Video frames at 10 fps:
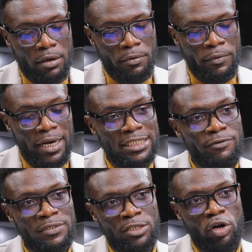
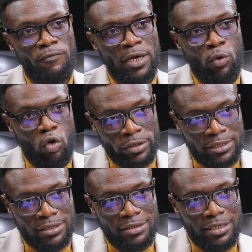relativity of the
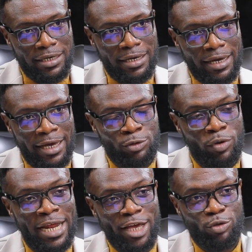costs is
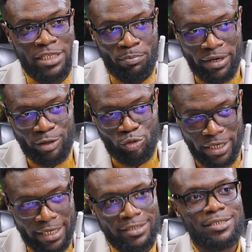what I use the pen to get.